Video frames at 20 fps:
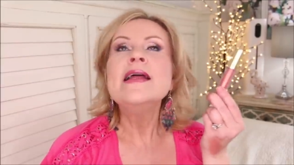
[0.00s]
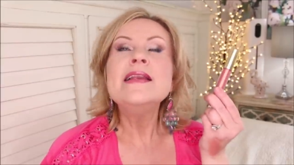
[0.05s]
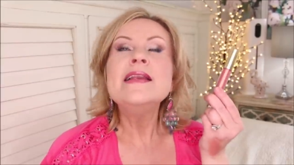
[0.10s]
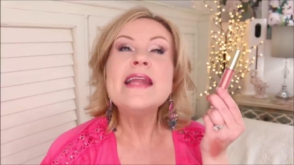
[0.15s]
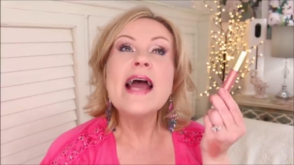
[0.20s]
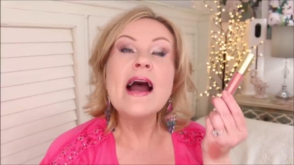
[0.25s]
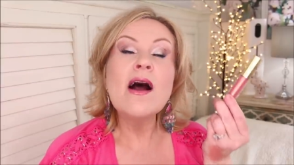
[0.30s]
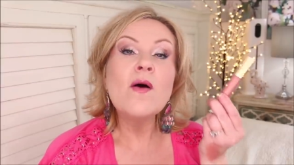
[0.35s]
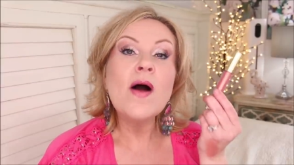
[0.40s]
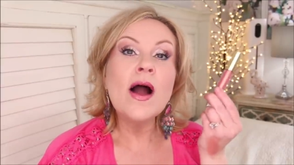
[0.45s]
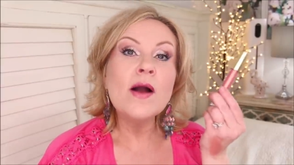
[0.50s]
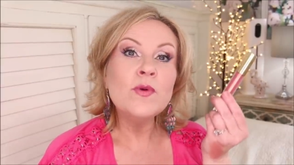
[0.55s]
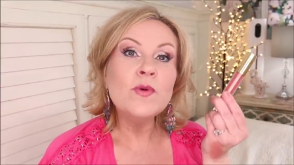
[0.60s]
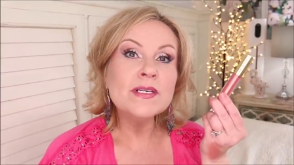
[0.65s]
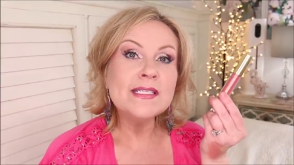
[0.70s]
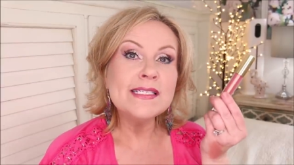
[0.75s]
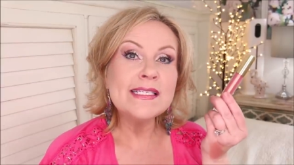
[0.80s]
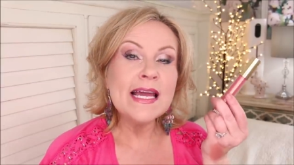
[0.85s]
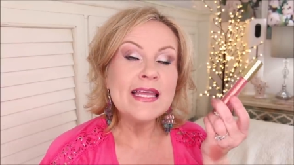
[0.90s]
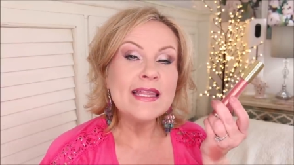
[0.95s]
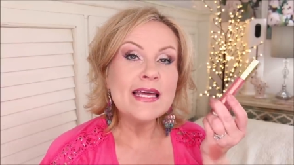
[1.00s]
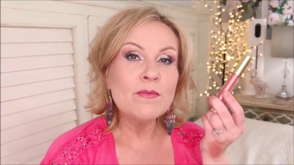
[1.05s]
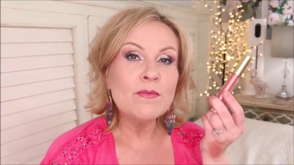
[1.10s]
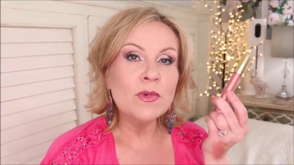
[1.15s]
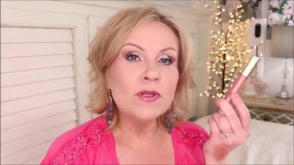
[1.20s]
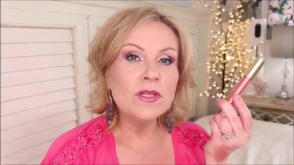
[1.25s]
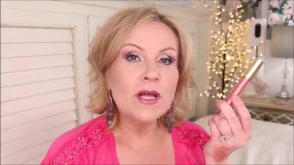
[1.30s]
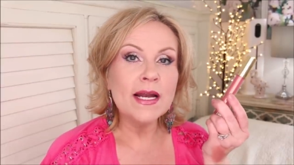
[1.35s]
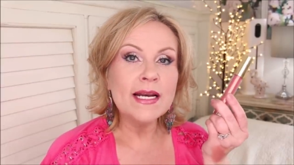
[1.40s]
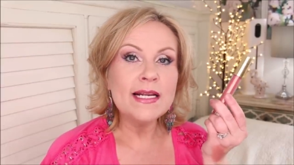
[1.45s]
Now, I will say that
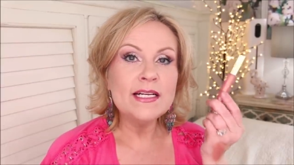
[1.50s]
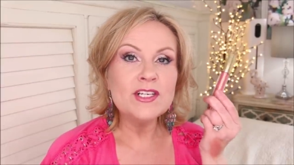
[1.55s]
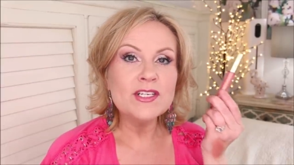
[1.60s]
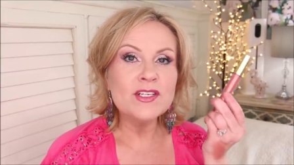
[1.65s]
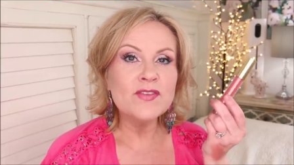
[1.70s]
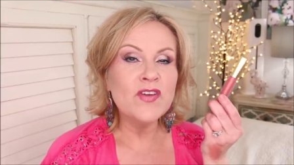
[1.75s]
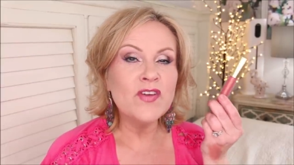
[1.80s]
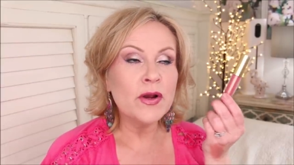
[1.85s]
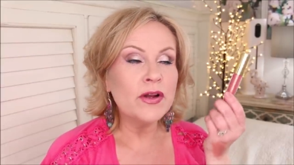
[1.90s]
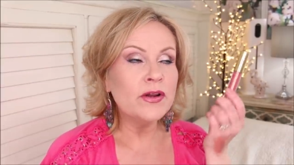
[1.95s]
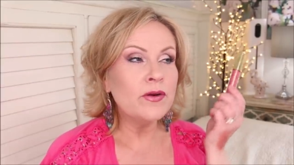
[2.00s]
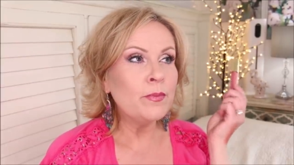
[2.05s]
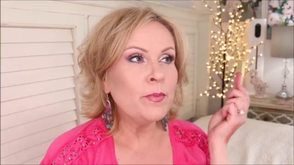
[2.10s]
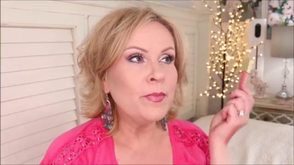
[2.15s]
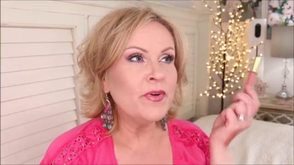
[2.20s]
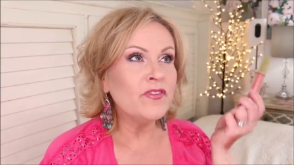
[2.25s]
Milani just very,